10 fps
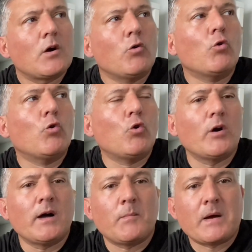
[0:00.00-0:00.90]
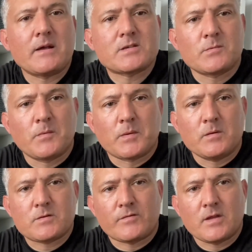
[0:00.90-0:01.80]
or a pair of summer
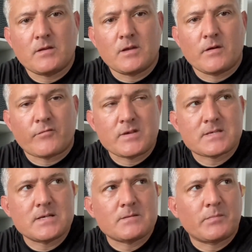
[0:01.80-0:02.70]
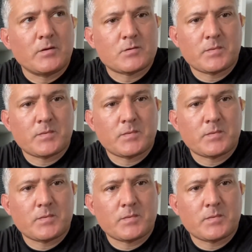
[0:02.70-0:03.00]
boots, three-season boots.